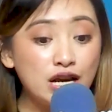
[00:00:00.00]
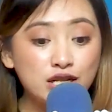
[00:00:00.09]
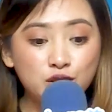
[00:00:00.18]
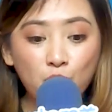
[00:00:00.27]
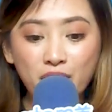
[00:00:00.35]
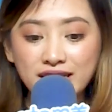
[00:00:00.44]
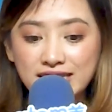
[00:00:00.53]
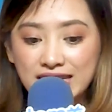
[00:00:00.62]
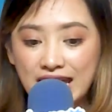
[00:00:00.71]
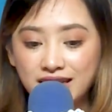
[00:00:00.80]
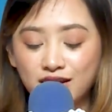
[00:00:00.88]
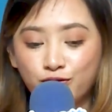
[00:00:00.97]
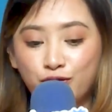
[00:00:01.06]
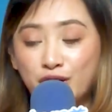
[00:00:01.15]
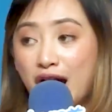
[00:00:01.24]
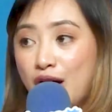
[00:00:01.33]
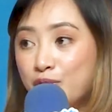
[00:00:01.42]
So what's in it
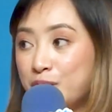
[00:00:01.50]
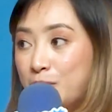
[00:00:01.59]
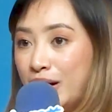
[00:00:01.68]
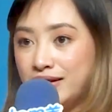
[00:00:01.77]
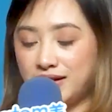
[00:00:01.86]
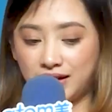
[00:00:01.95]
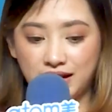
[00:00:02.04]
for our body